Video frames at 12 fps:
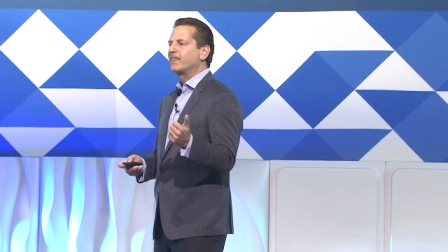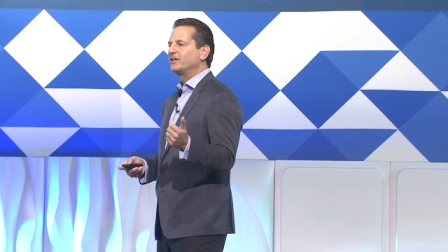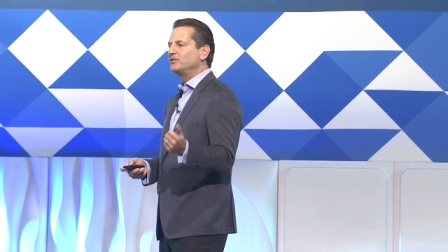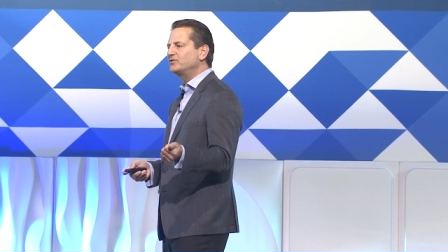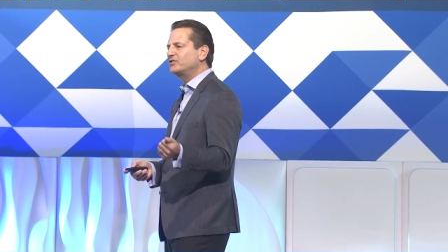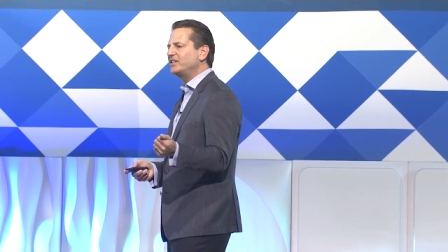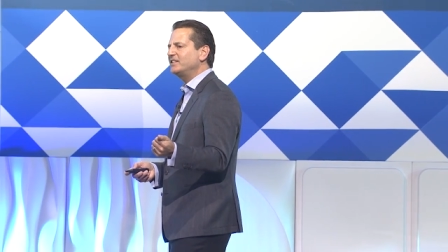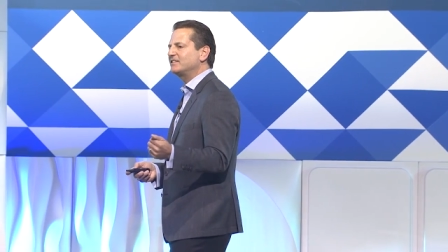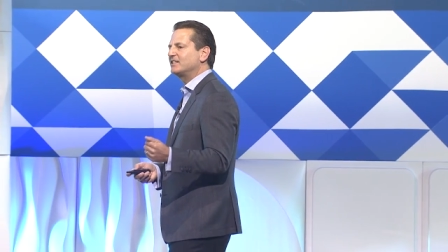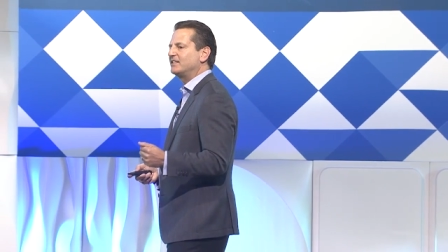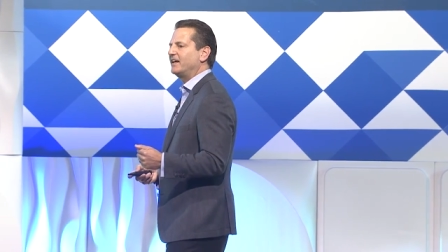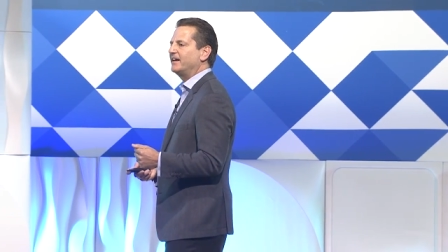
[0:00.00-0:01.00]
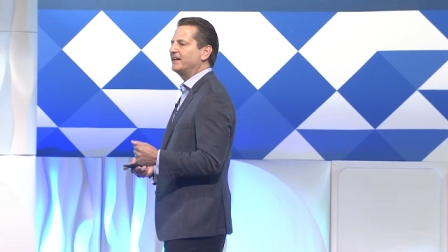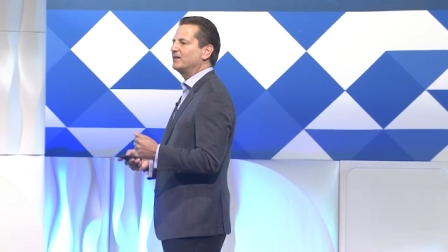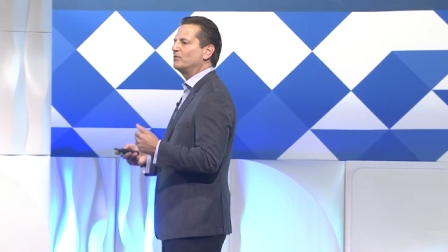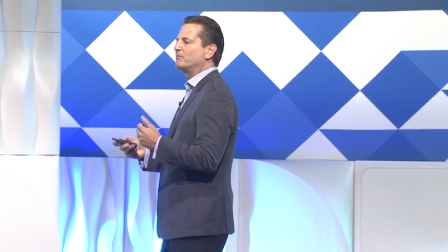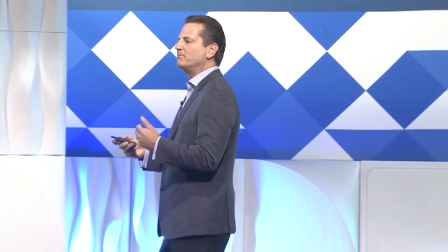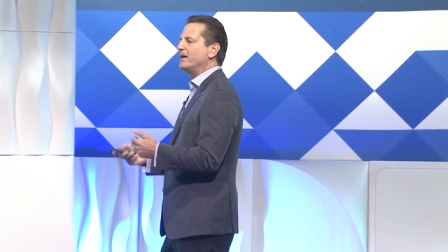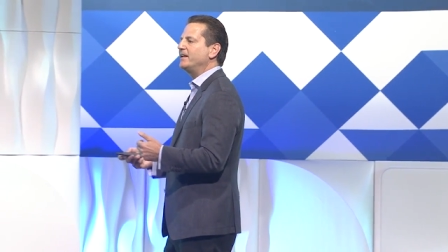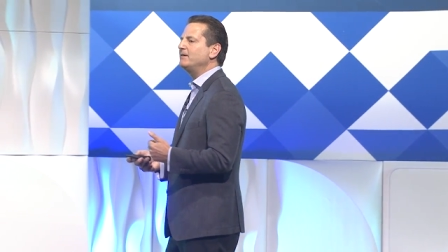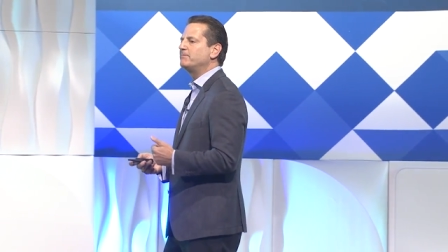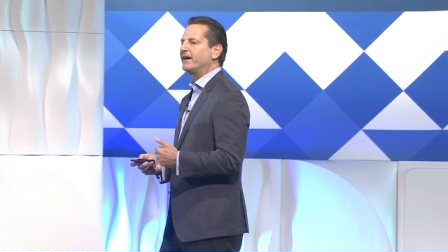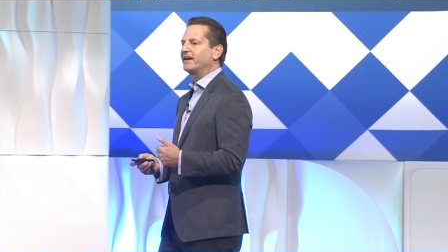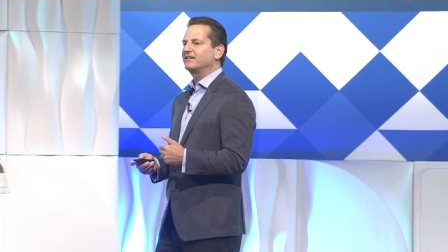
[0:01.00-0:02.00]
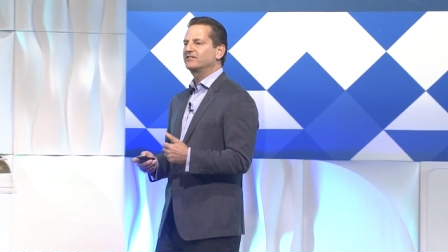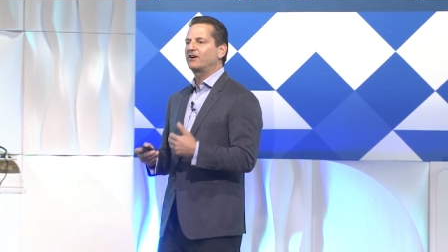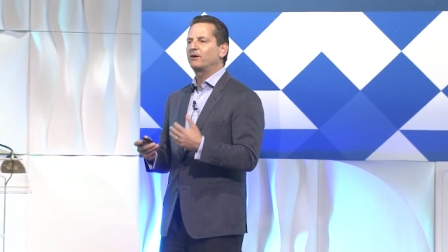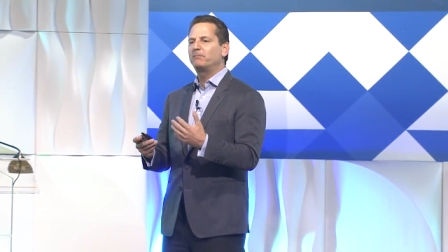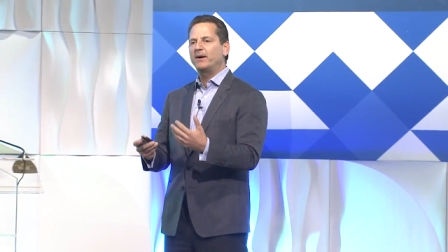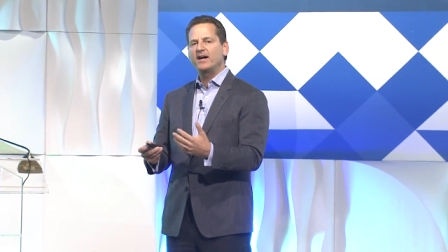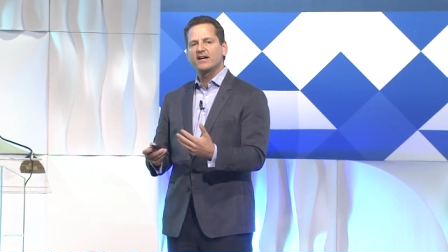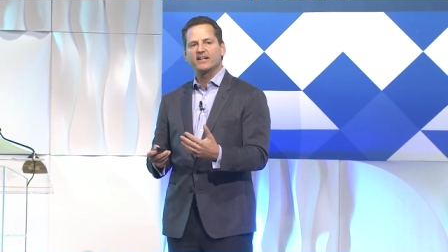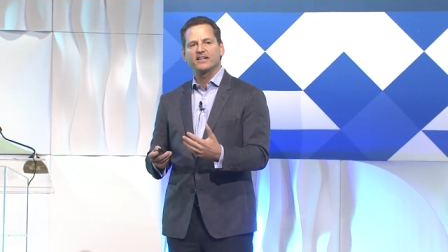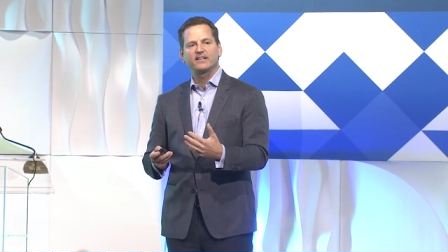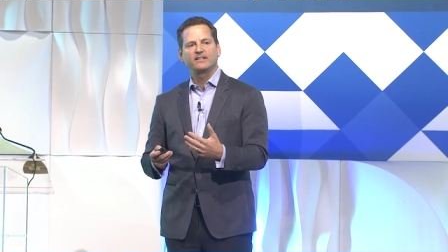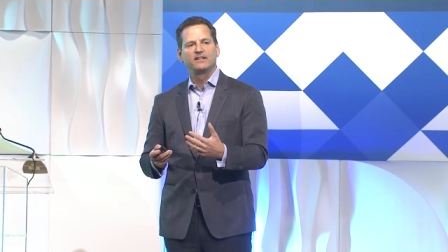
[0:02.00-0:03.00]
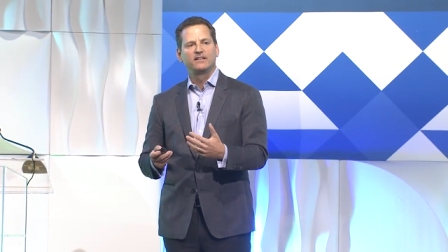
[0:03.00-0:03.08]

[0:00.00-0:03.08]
You see it today where many banks are buying